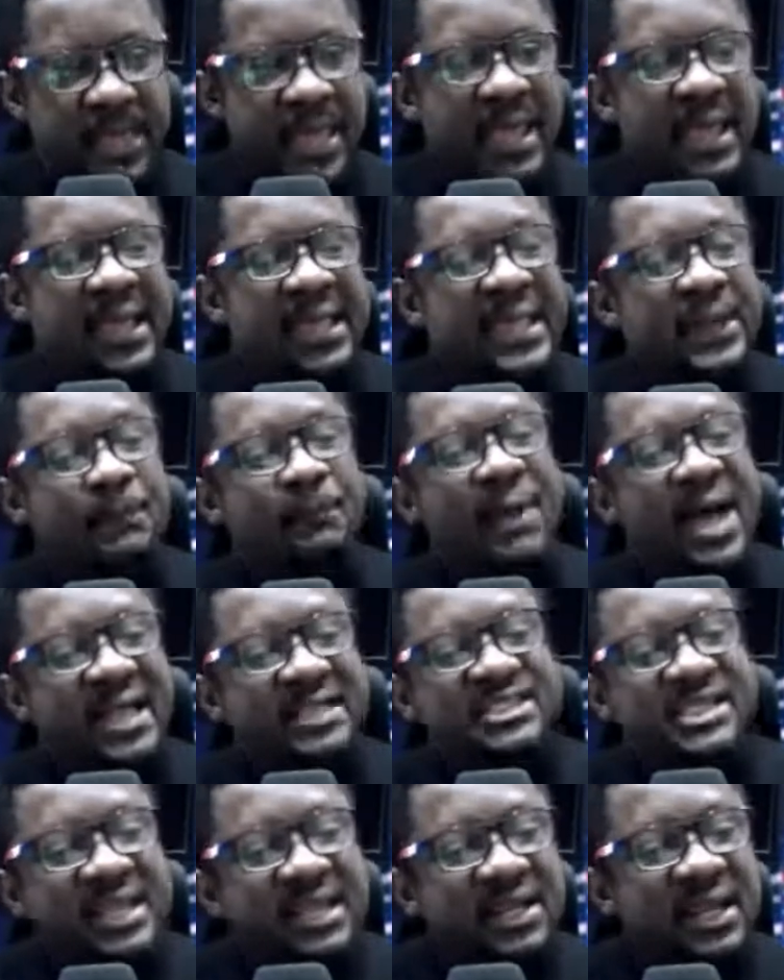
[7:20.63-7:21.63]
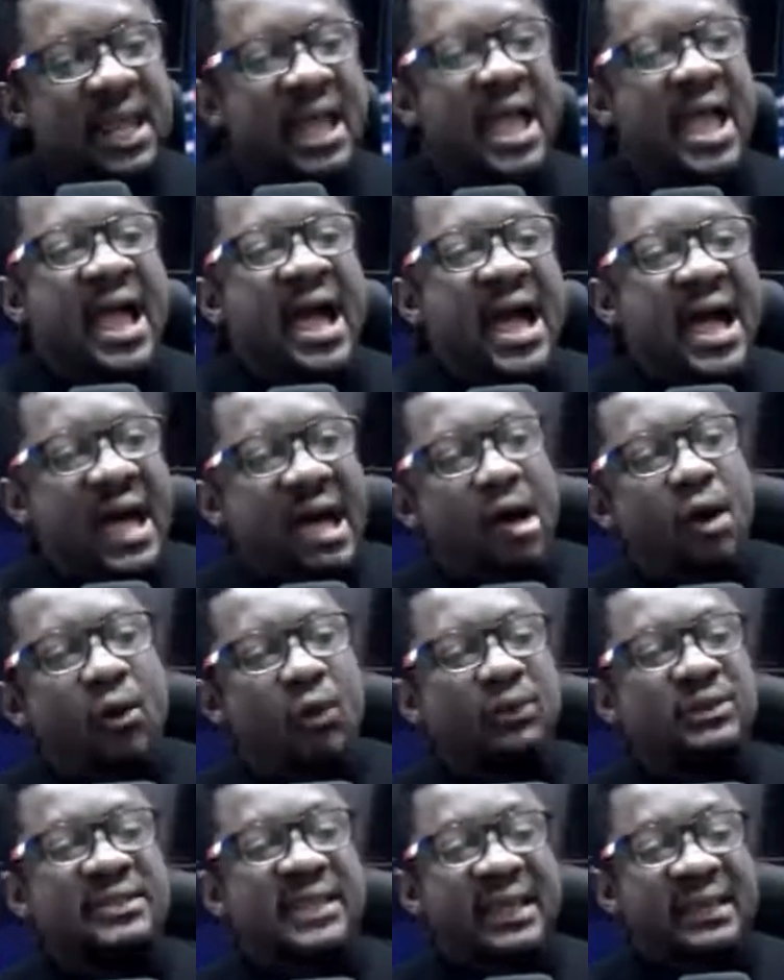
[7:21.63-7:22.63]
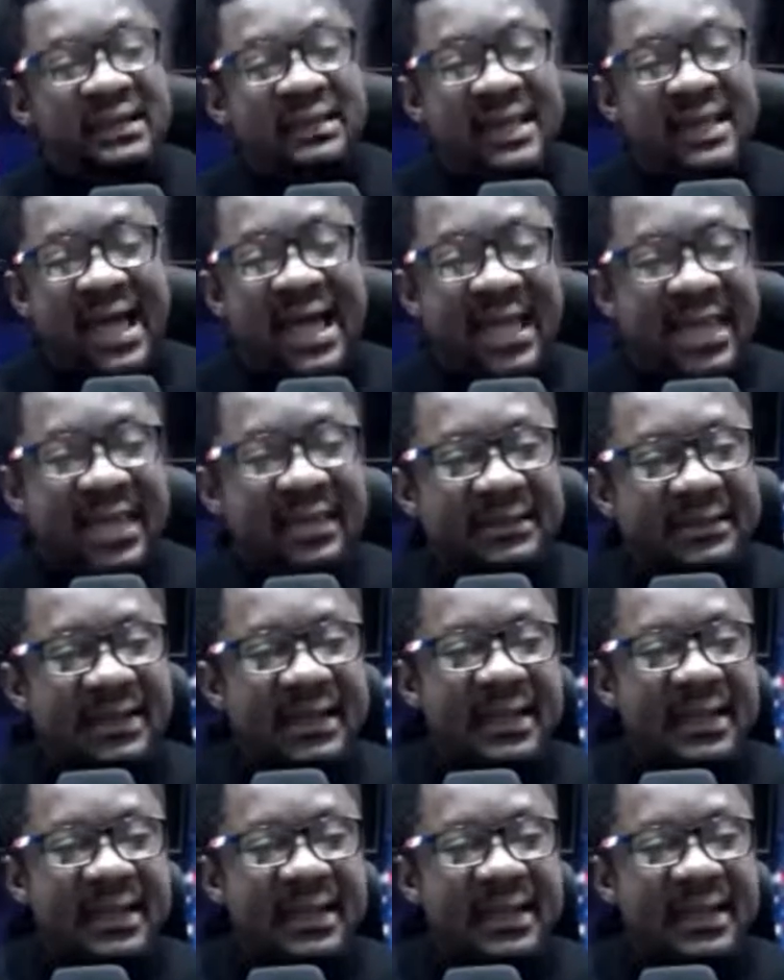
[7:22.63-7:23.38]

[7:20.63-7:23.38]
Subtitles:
Imagine how they died